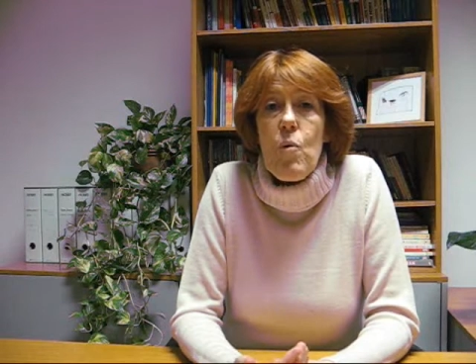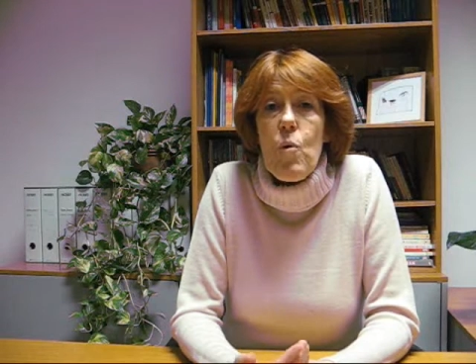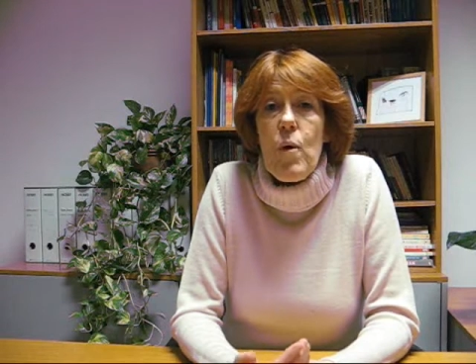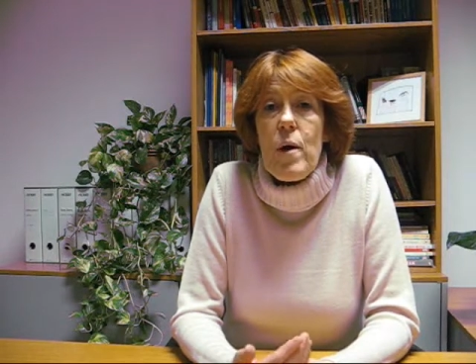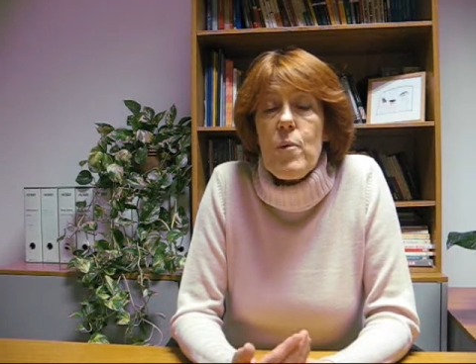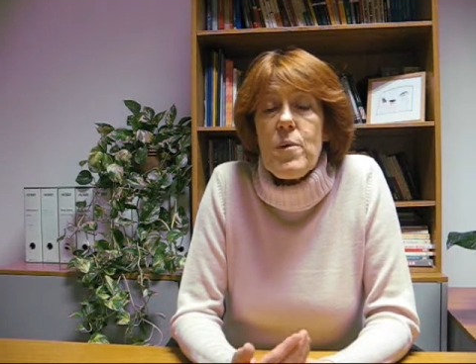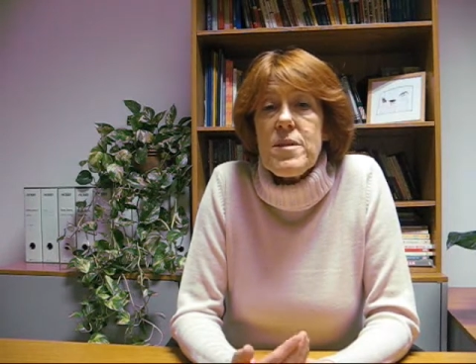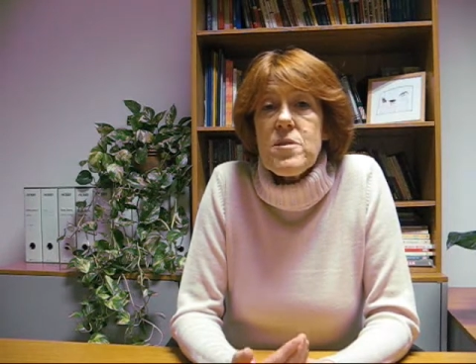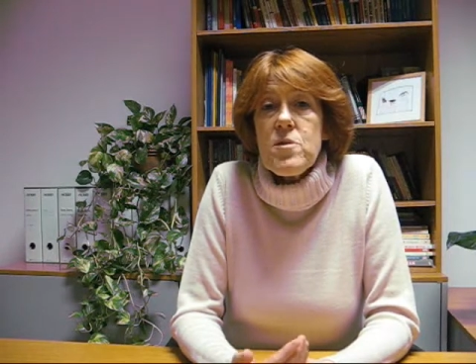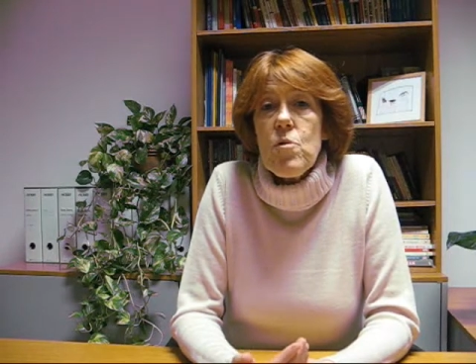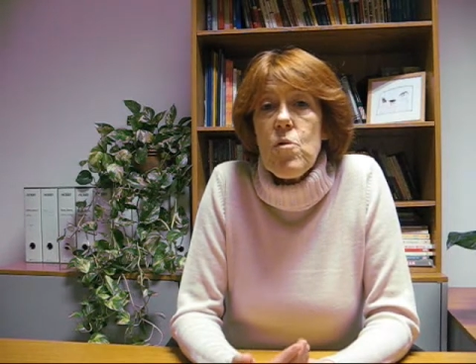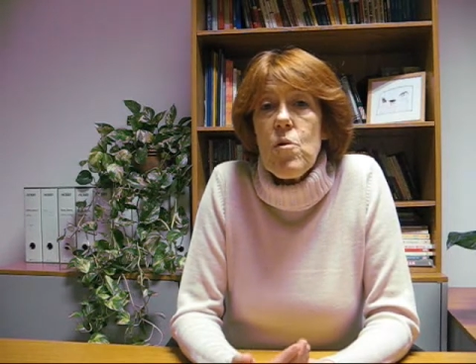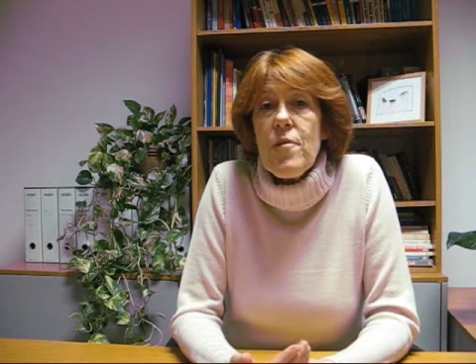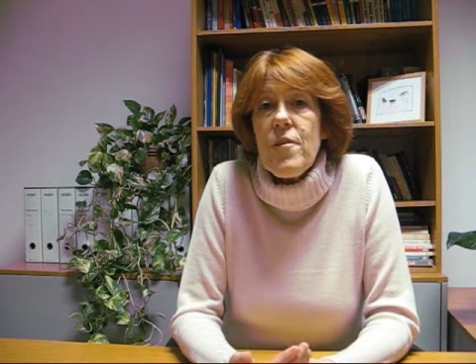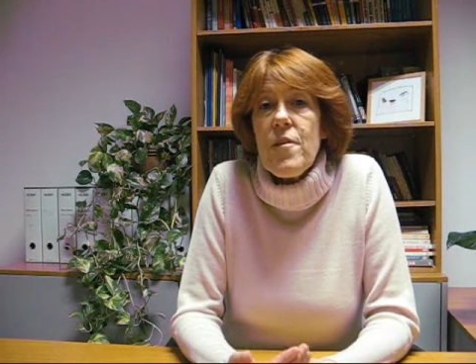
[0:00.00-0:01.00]
where we
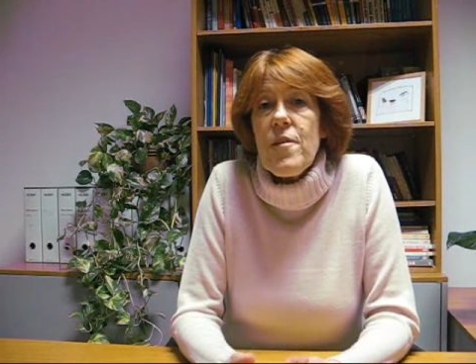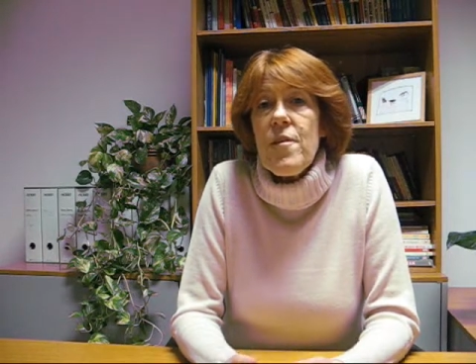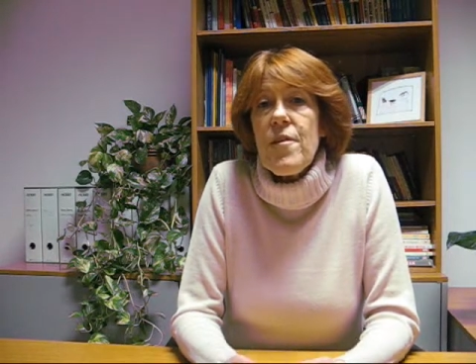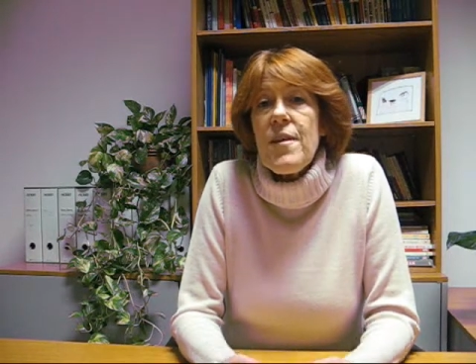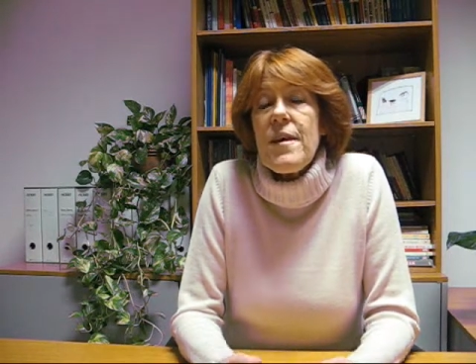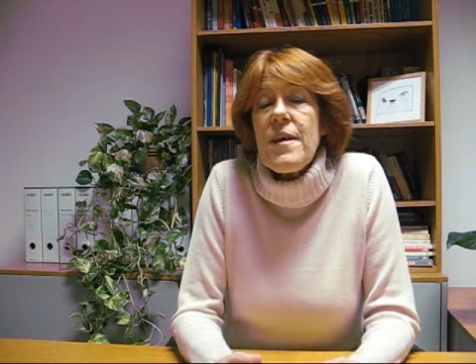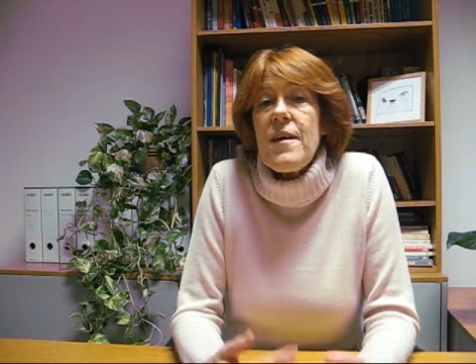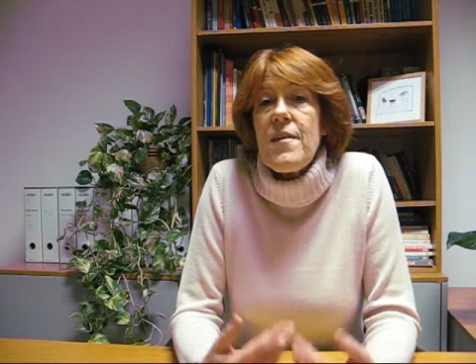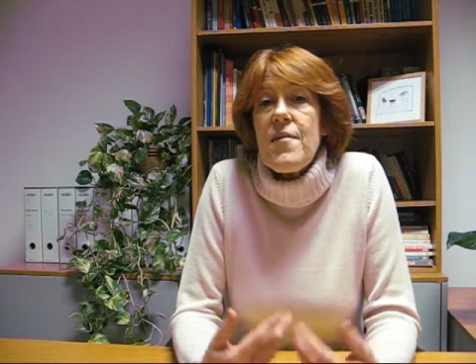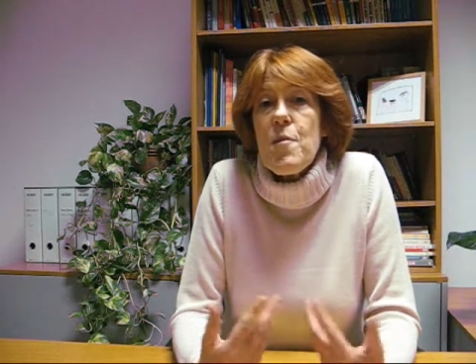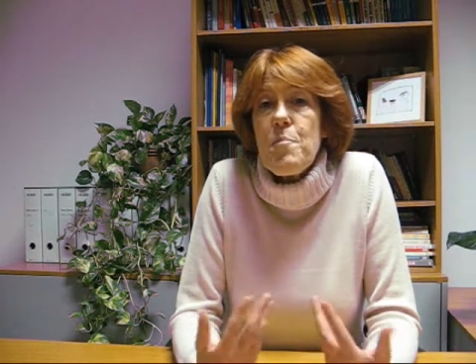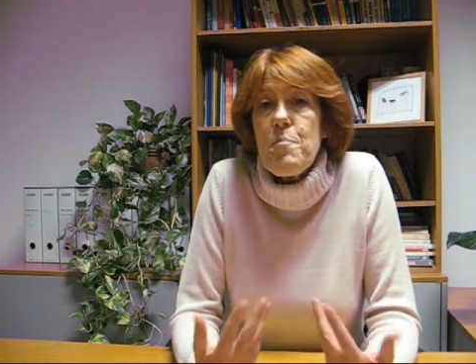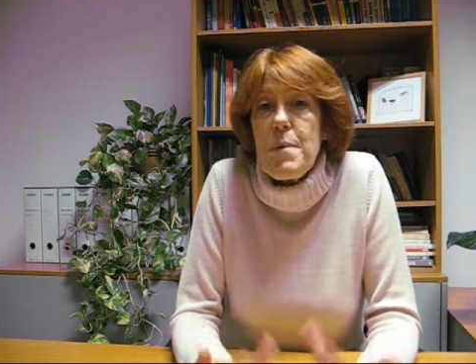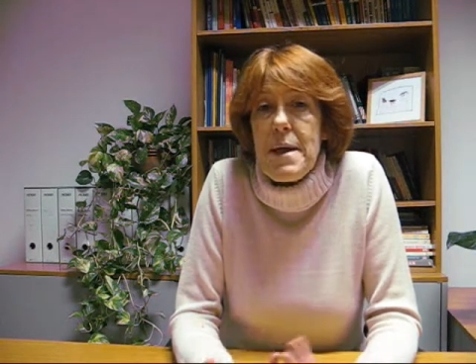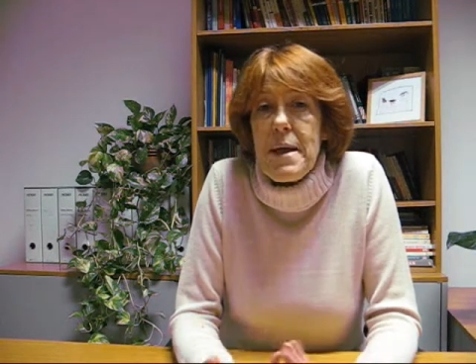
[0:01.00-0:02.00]
saw that
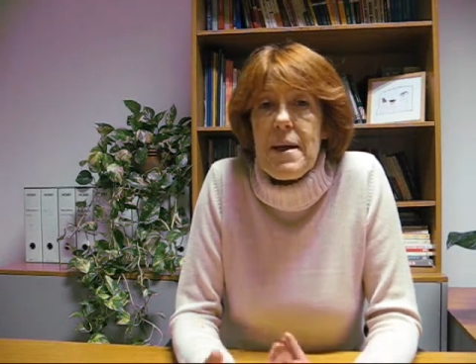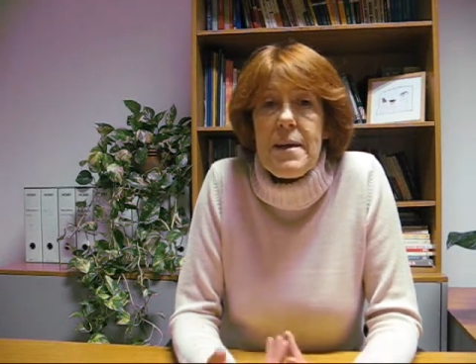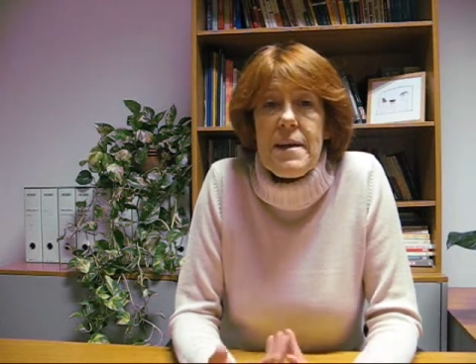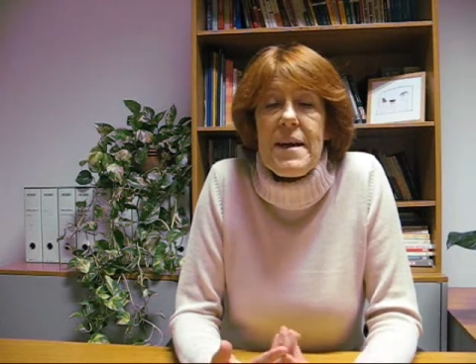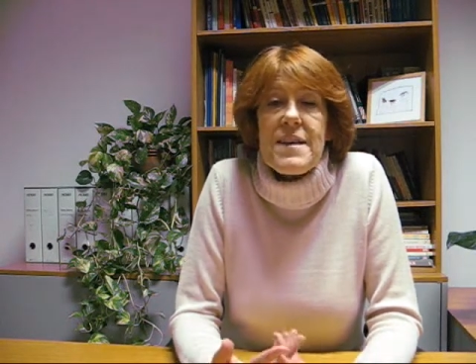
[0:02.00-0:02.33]
the big